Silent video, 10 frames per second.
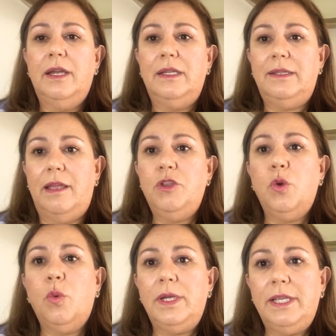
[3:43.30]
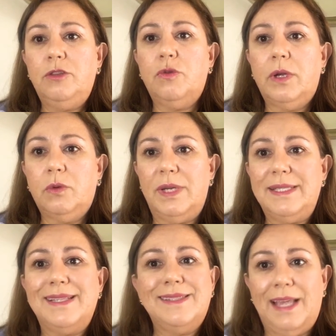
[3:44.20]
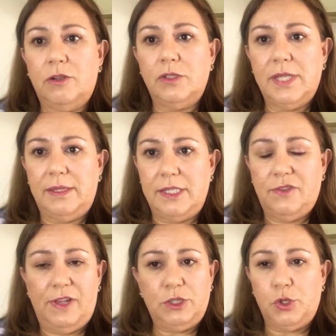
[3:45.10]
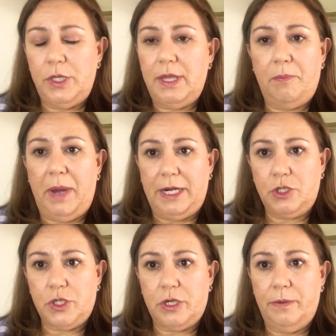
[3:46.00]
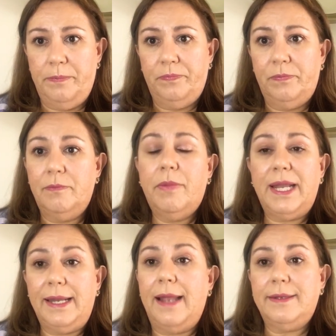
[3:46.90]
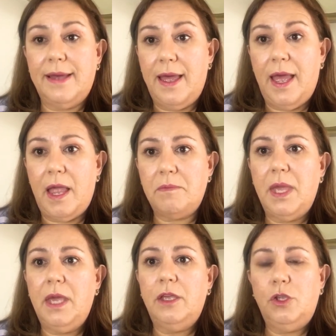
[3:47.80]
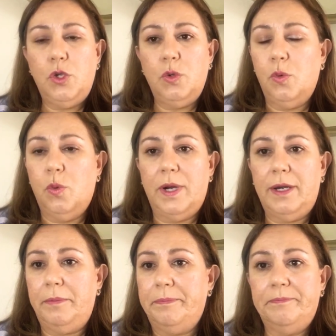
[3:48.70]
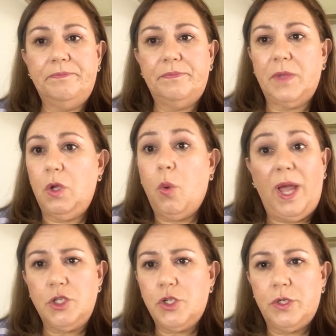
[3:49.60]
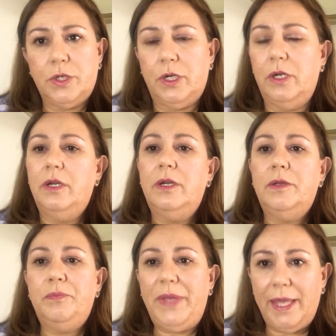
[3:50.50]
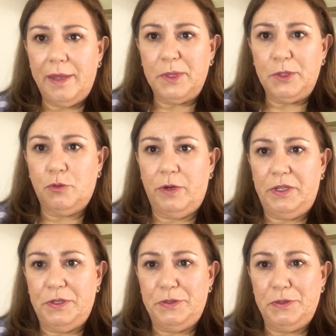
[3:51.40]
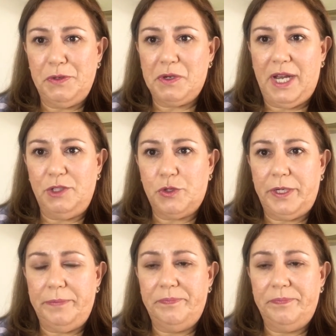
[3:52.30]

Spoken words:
Then you will need to request a second satisfactory departure. By that time, you were quite sure be able to return to your country.